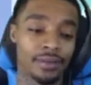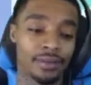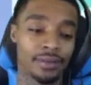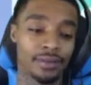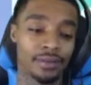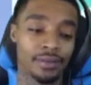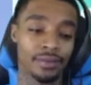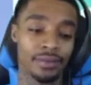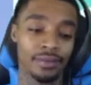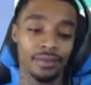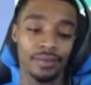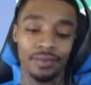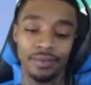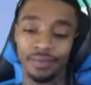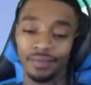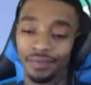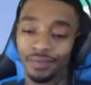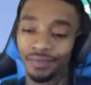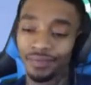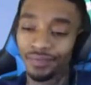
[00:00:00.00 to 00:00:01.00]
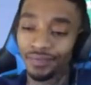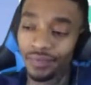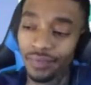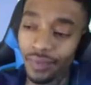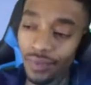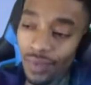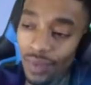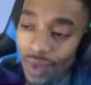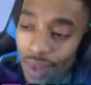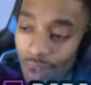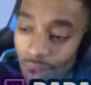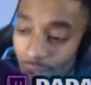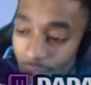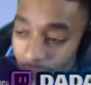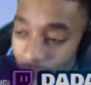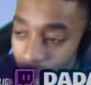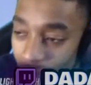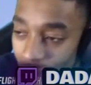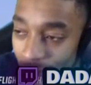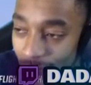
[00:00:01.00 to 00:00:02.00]

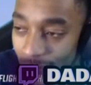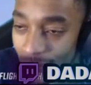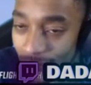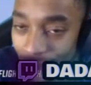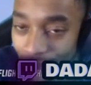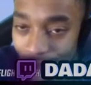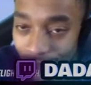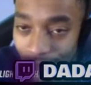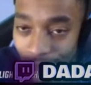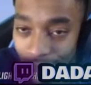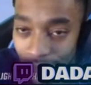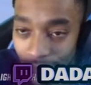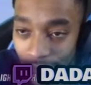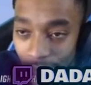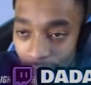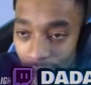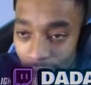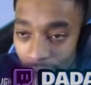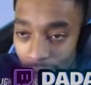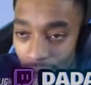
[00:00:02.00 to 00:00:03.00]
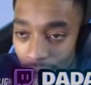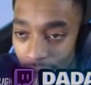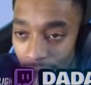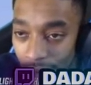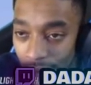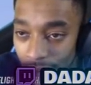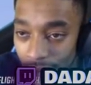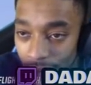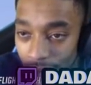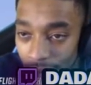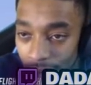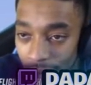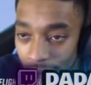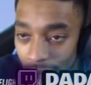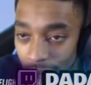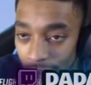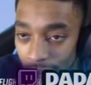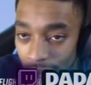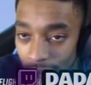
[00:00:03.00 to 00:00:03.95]
Nothing is said.